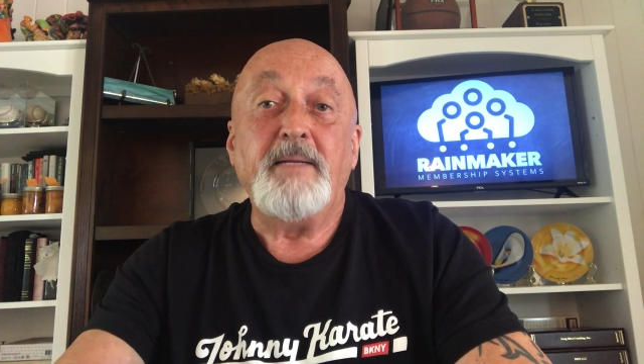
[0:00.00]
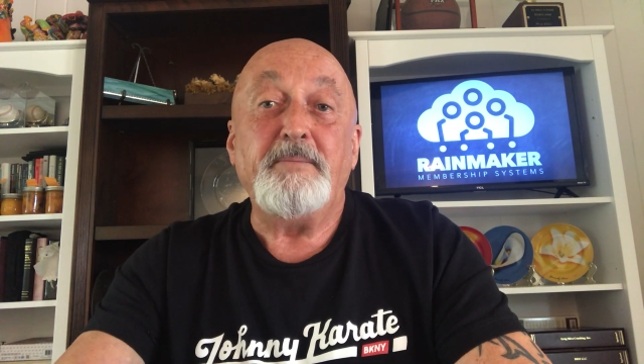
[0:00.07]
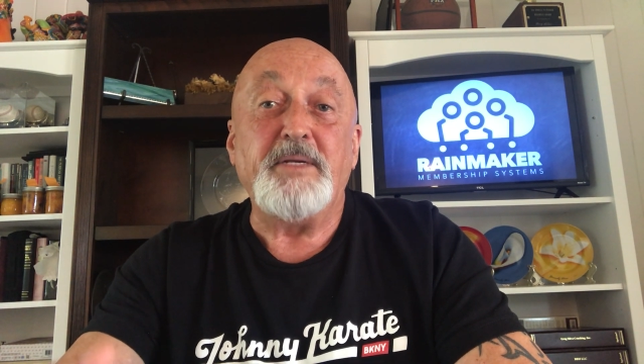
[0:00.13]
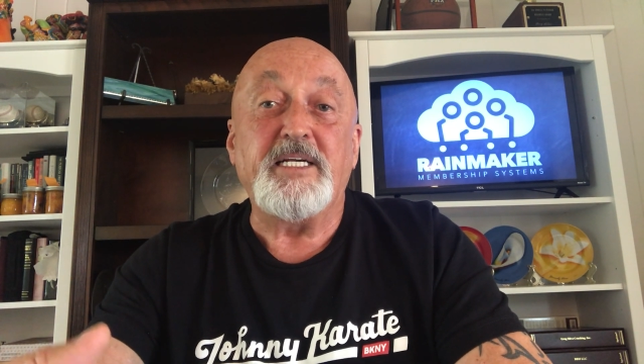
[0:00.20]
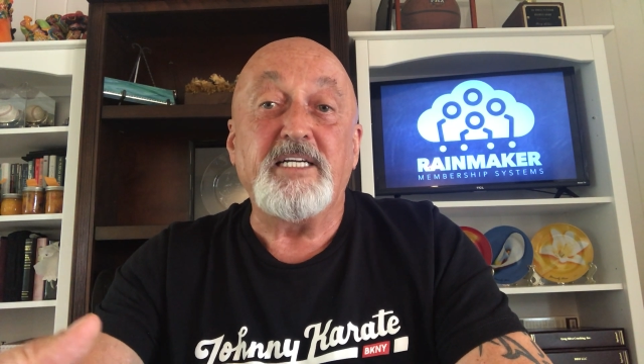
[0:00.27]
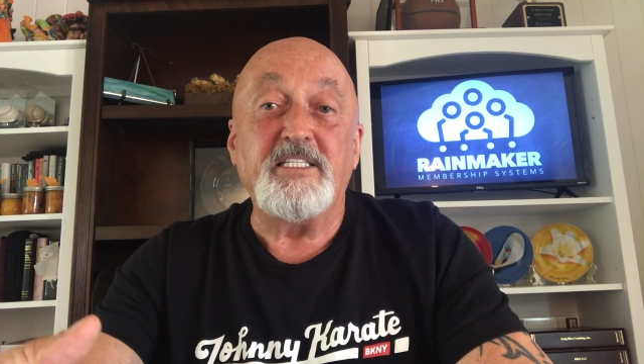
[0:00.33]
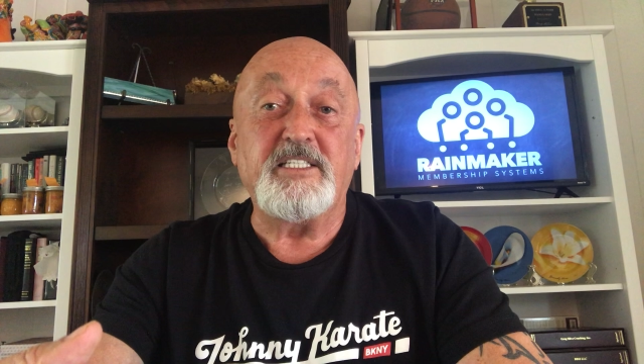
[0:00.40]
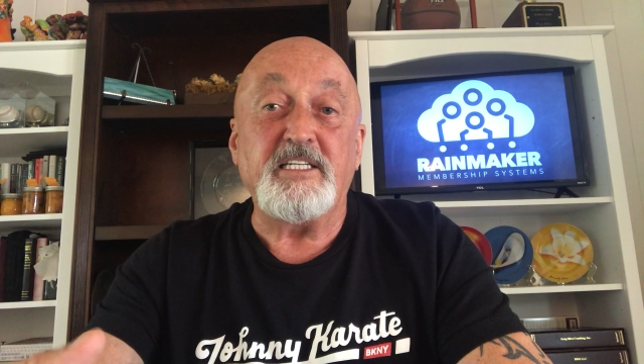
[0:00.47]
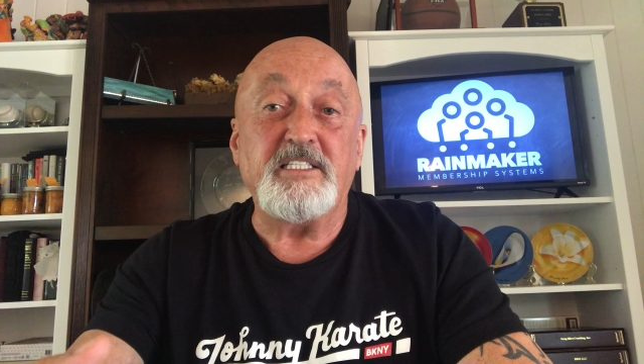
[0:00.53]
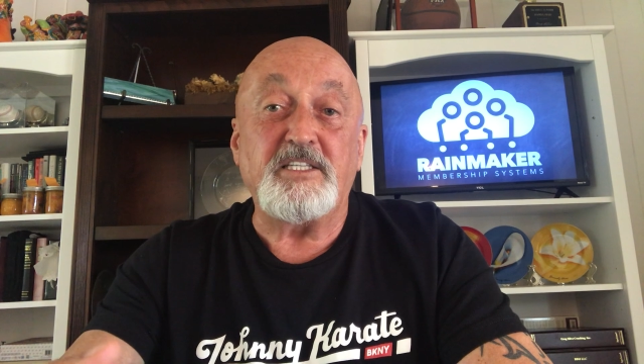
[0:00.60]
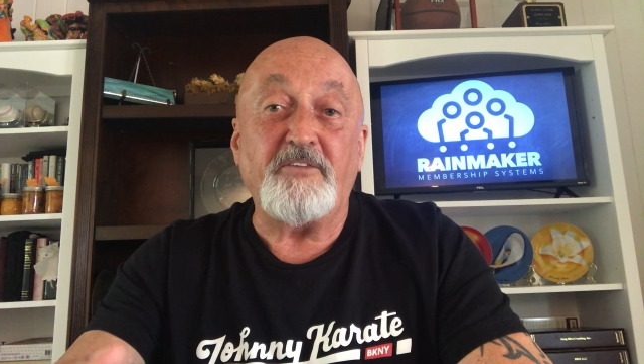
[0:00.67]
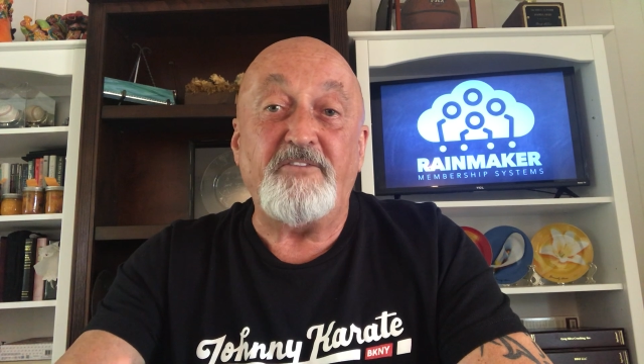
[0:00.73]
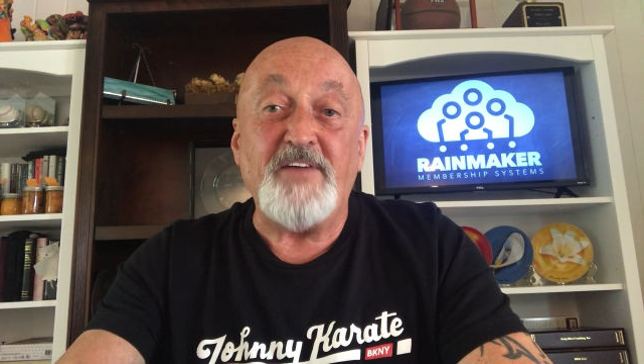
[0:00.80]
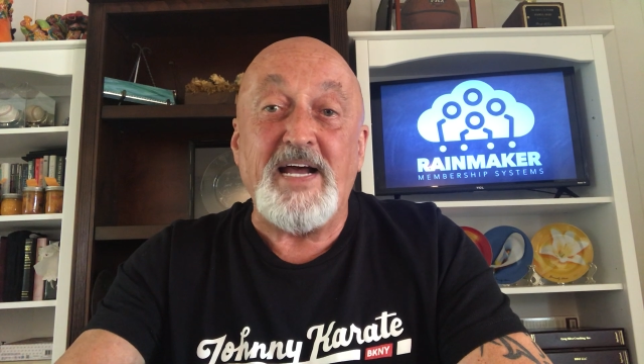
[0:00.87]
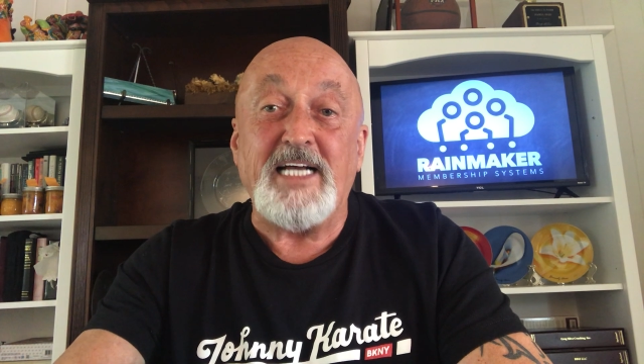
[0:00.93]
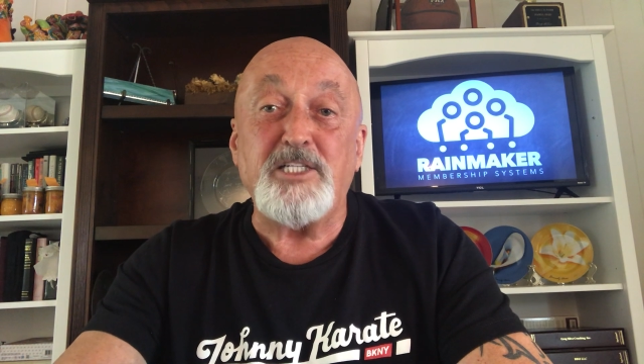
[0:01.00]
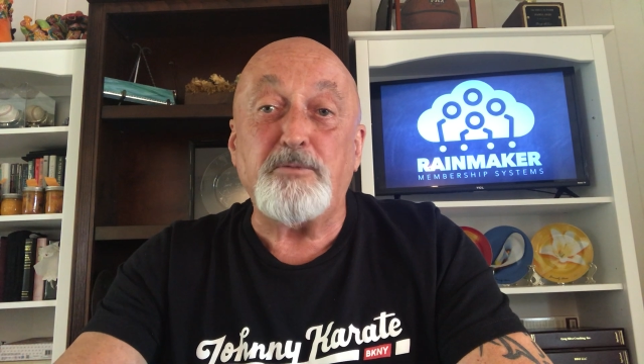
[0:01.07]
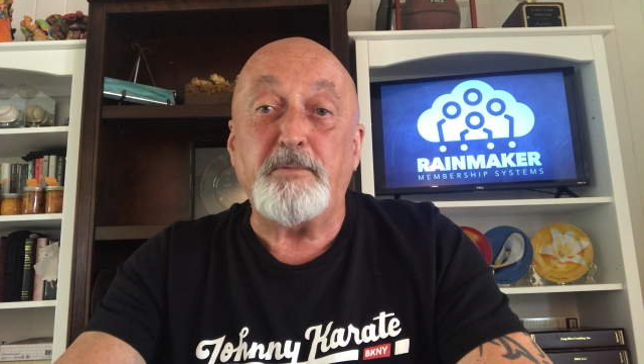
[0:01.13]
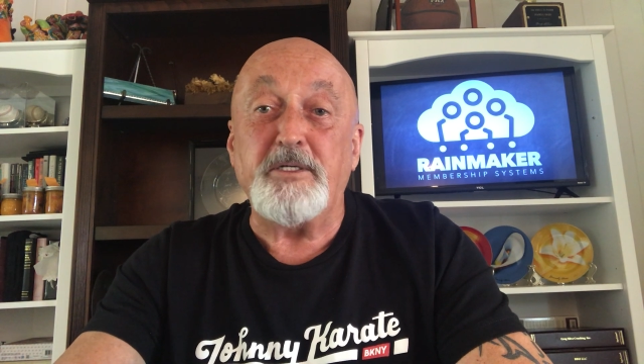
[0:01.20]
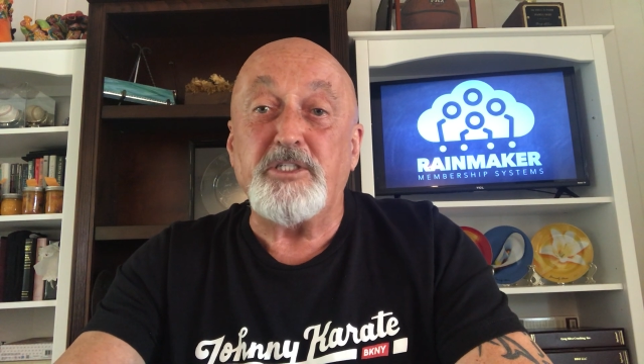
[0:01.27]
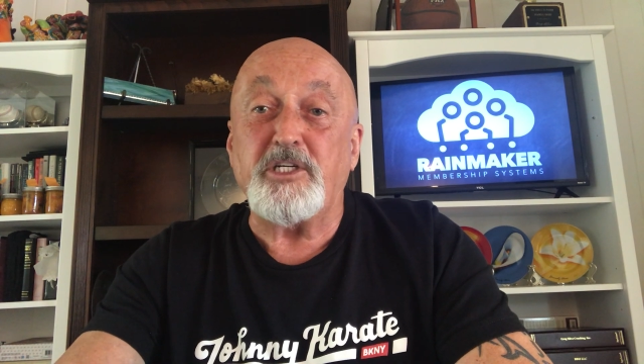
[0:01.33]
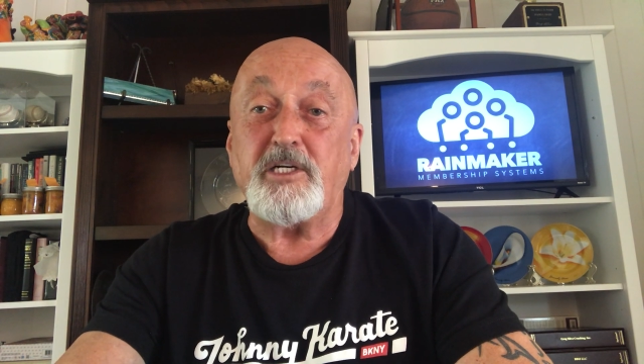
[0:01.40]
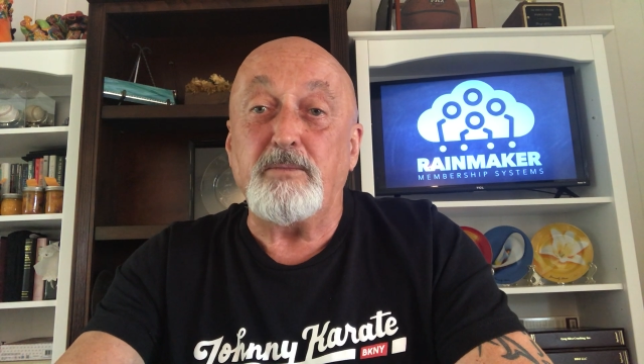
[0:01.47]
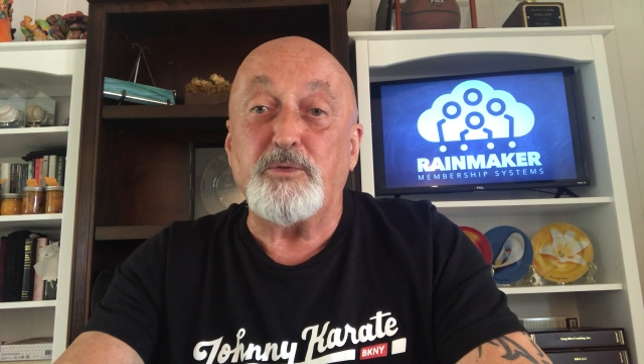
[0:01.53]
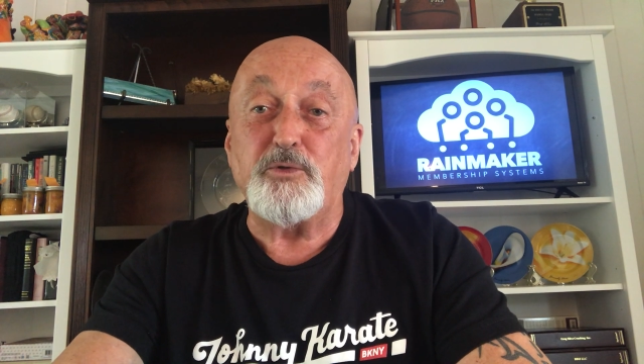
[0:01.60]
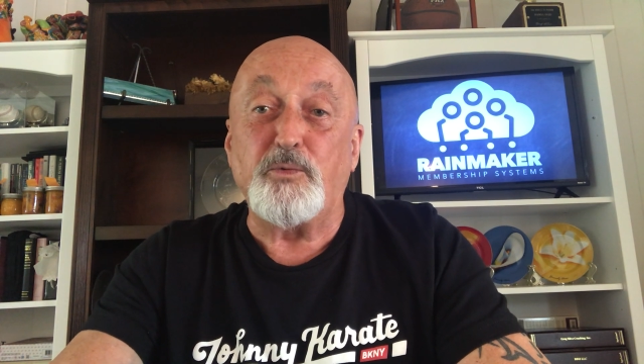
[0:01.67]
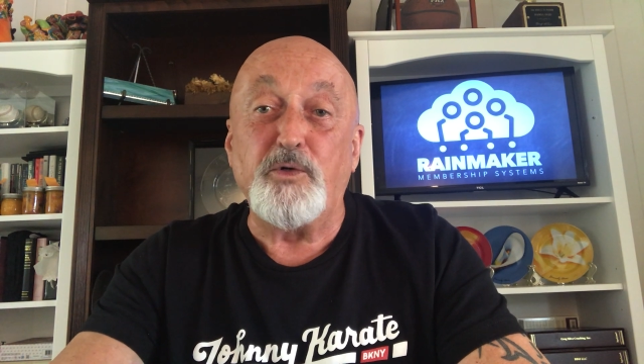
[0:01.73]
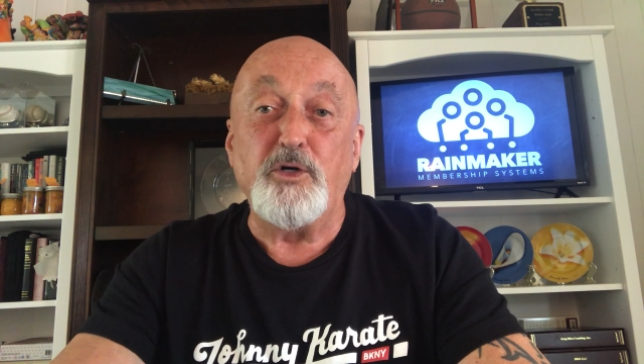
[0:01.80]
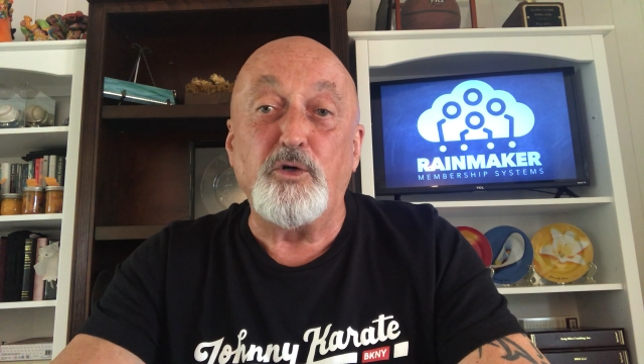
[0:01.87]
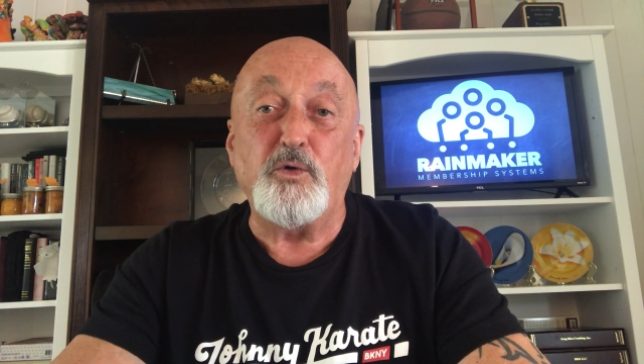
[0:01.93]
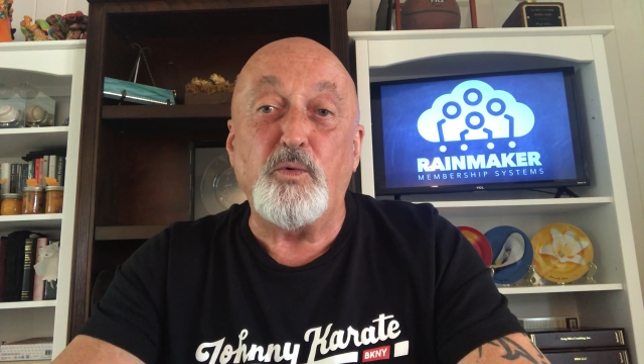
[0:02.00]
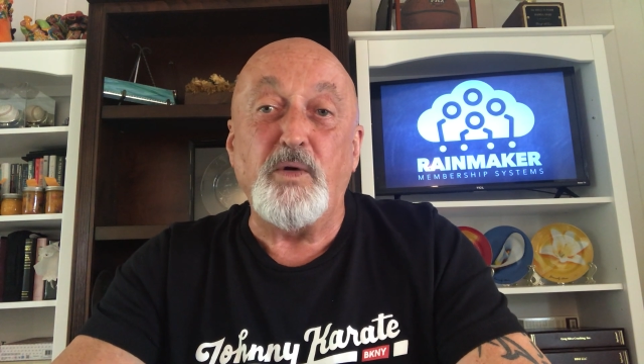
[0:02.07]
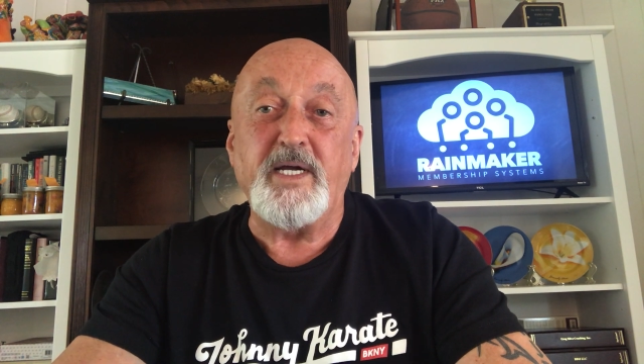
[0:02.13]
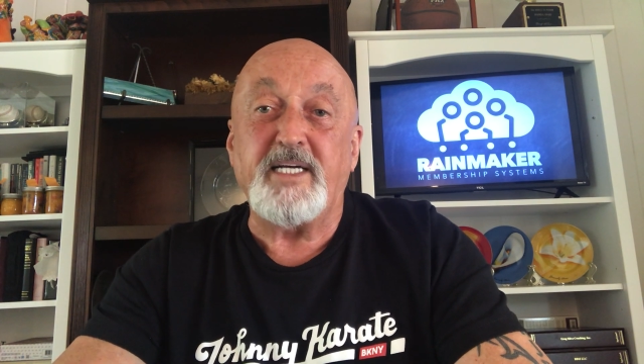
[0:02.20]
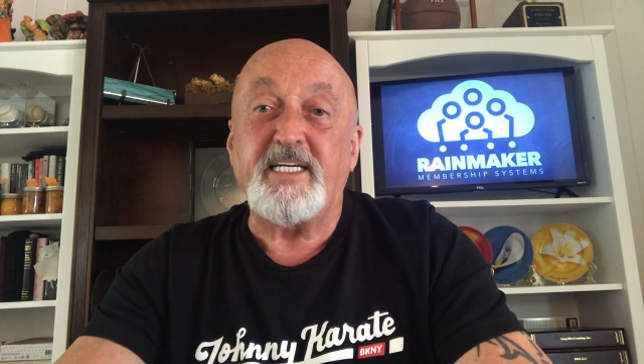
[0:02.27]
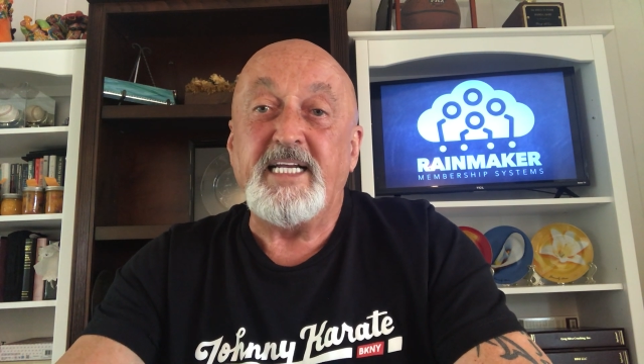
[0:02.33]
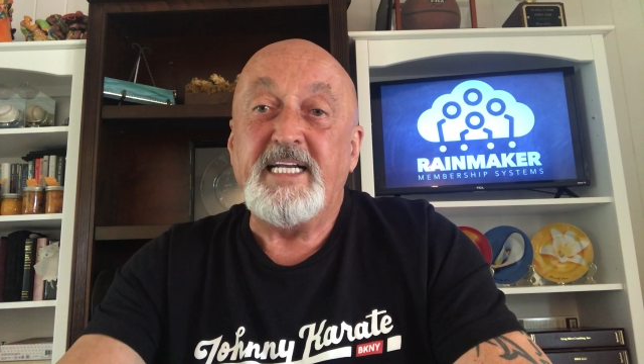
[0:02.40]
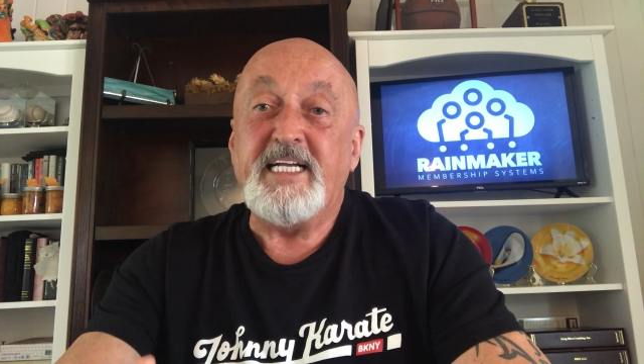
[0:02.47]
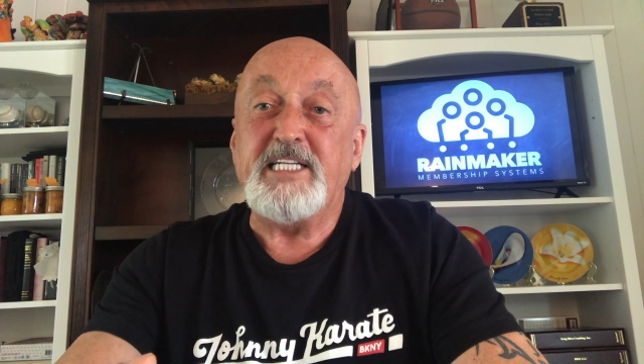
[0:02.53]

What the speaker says: because it's a fast punch, it comes real quick,